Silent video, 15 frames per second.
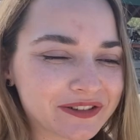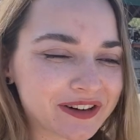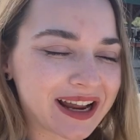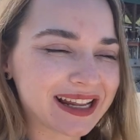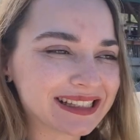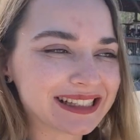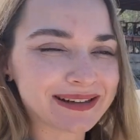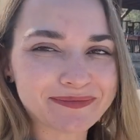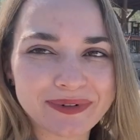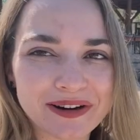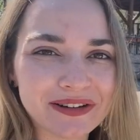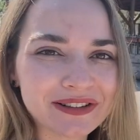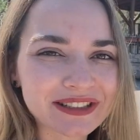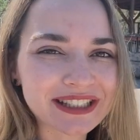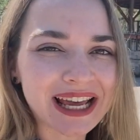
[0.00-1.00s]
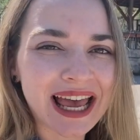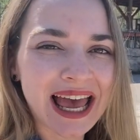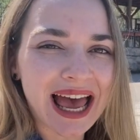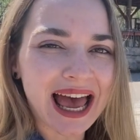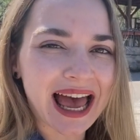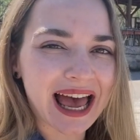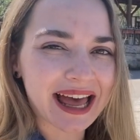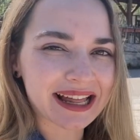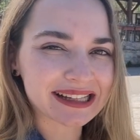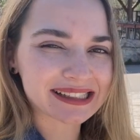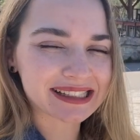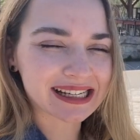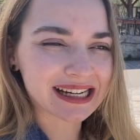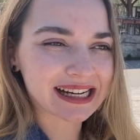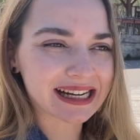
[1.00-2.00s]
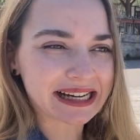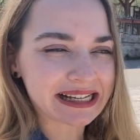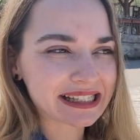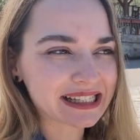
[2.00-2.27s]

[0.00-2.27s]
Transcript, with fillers: rent a boat and uh,